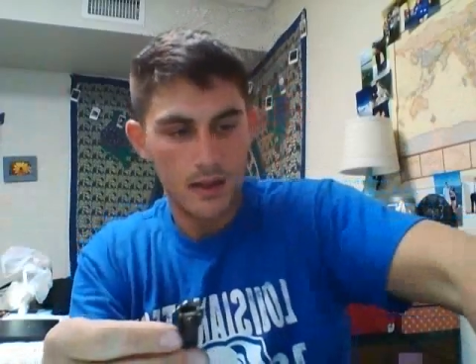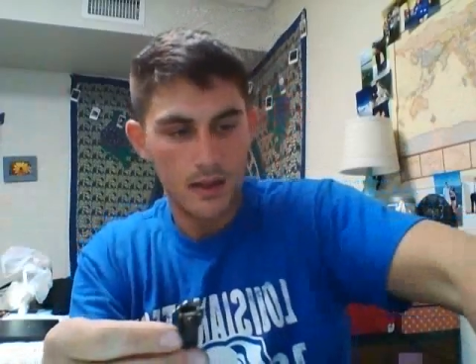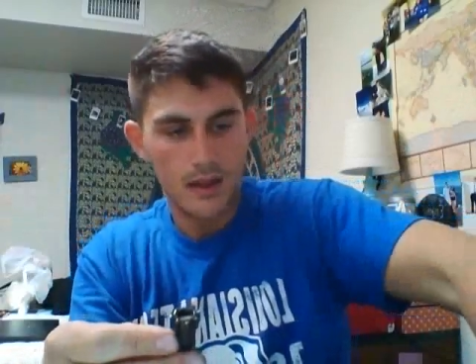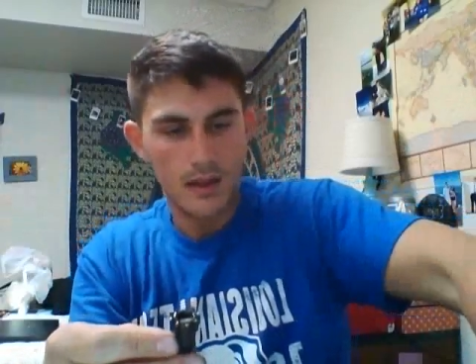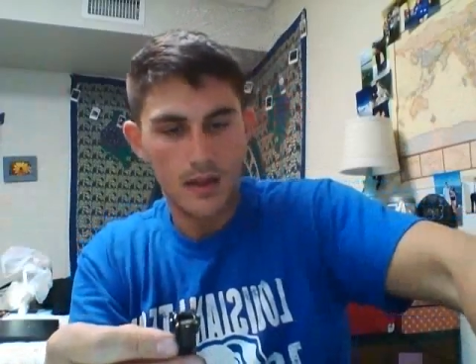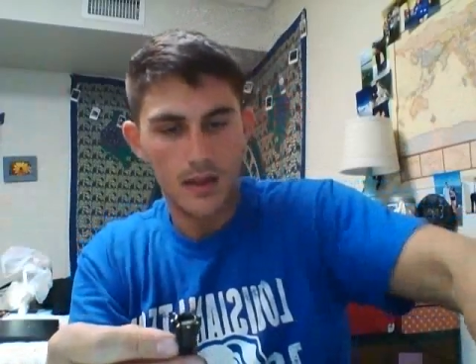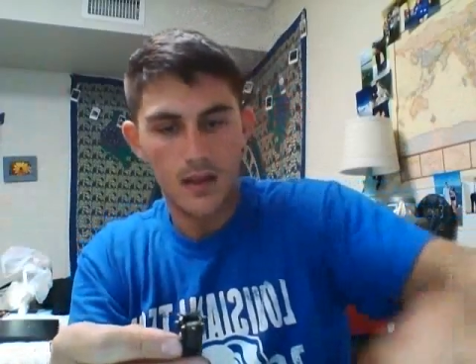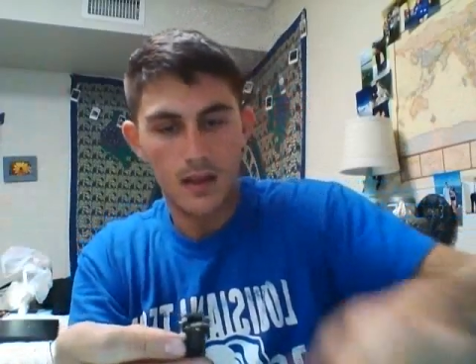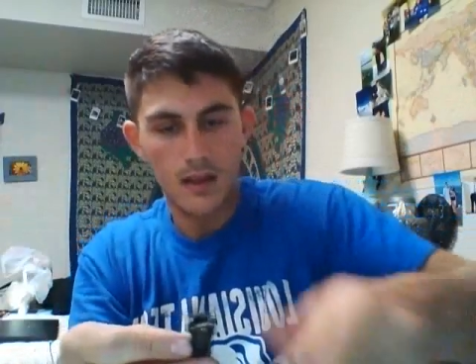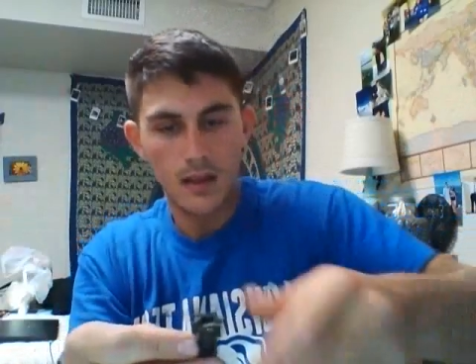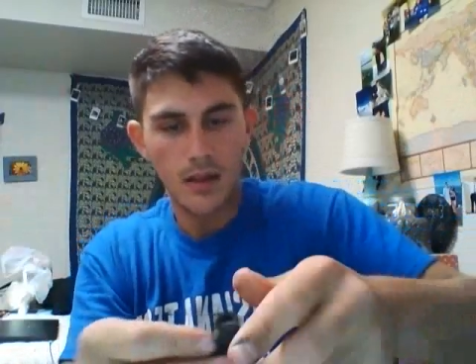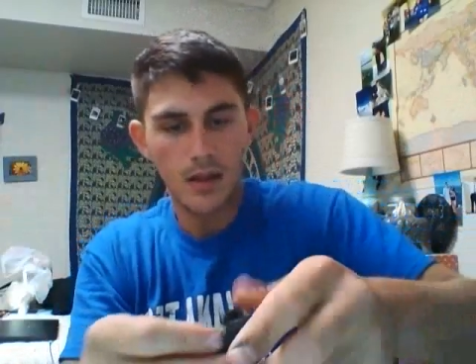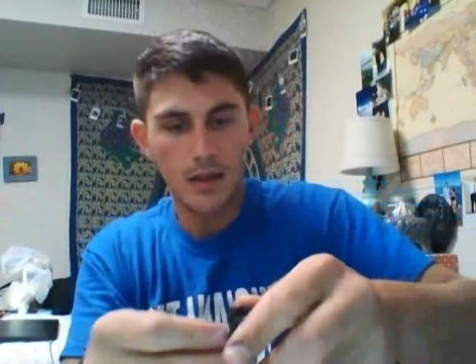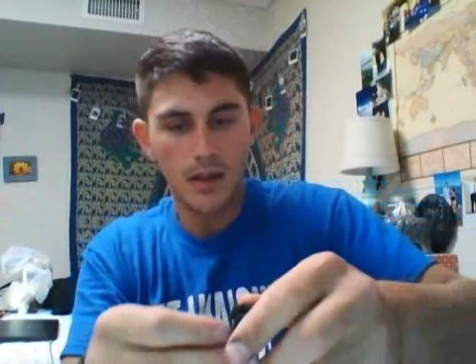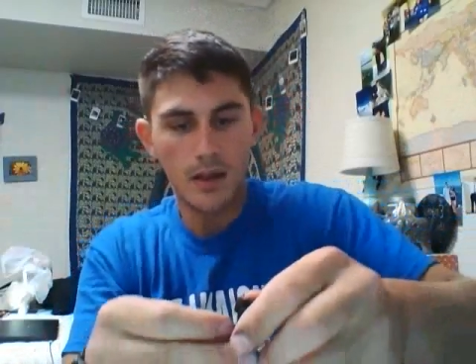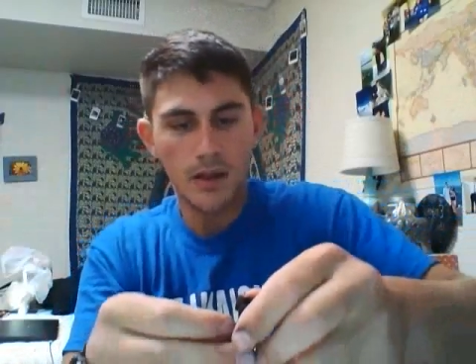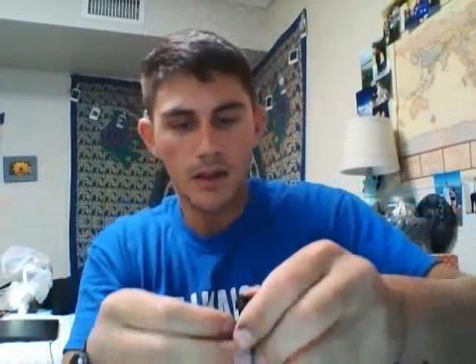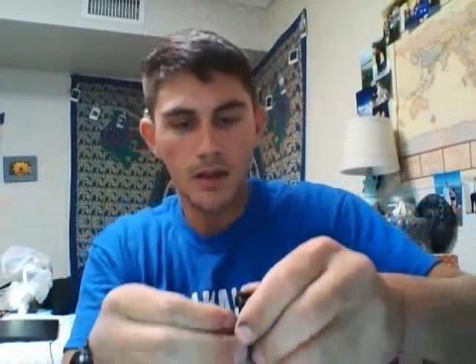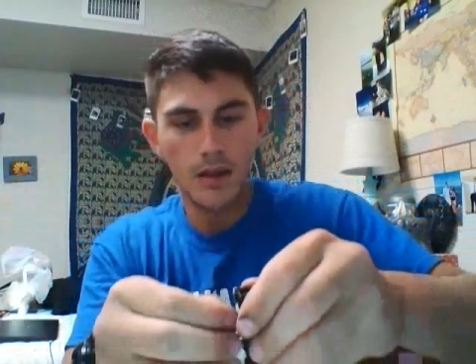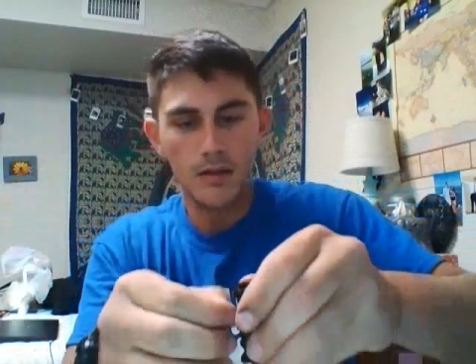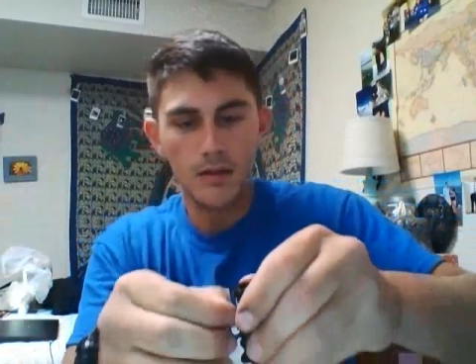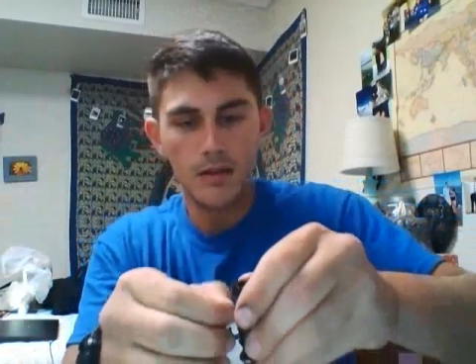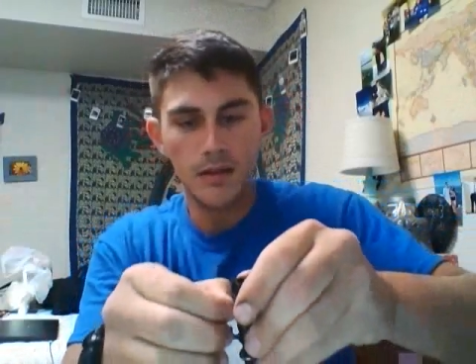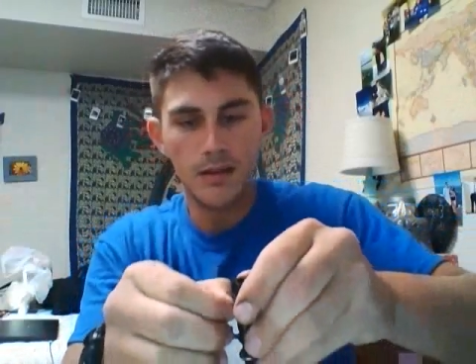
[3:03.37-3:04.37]

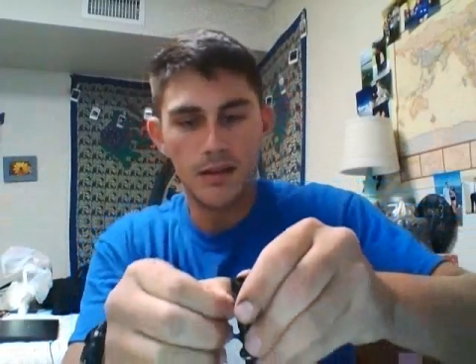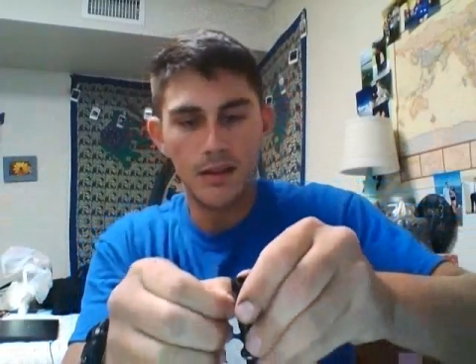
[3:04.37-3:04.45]
to